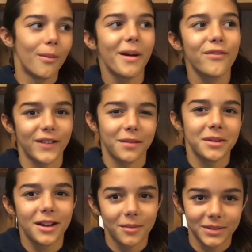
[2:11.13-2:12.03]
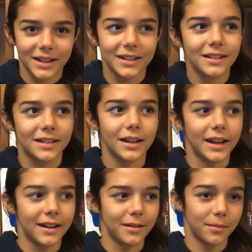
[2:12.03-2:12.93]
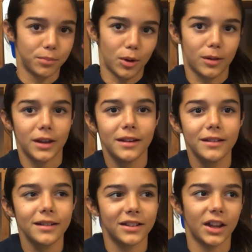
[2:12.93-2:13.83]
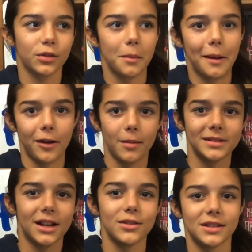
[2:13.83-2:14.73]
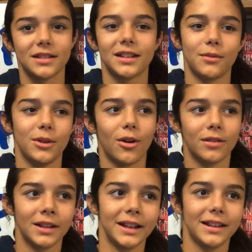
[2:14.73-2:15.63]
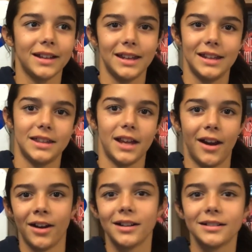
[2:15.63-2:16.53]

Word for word: my family comes in to like Brooklyn because that's where my grandma's house is and we all like eat there.